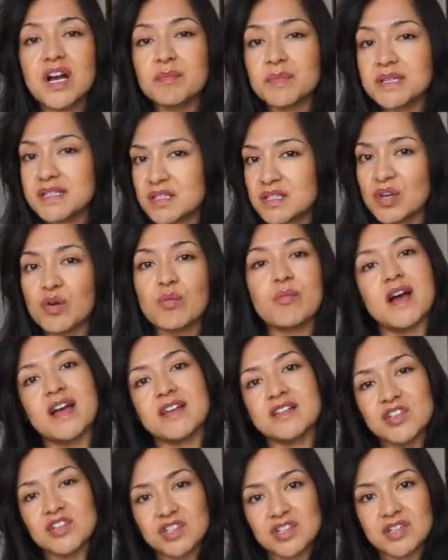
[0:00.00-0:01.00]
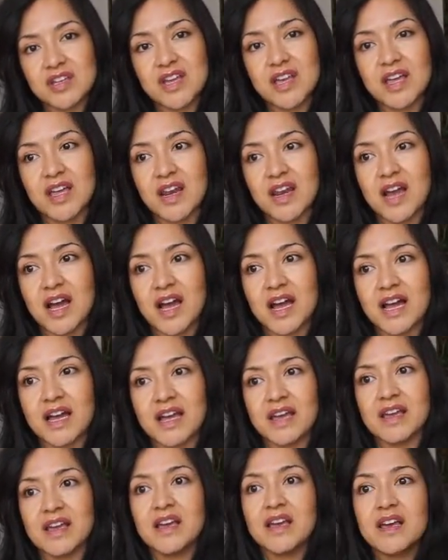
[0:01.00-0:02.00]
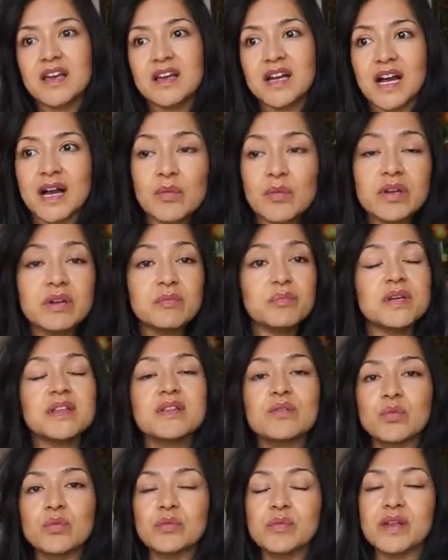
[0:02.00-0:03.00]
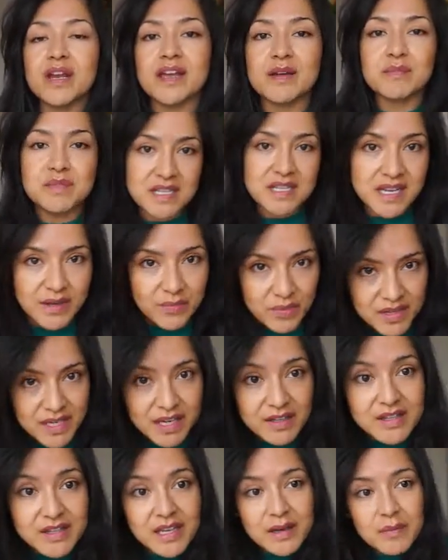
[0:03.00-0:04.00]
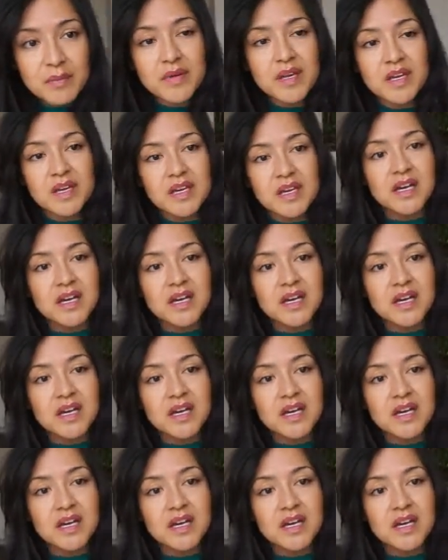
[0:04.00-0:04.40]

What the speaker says: me so much, and I wouldn't be the woman I am today without them.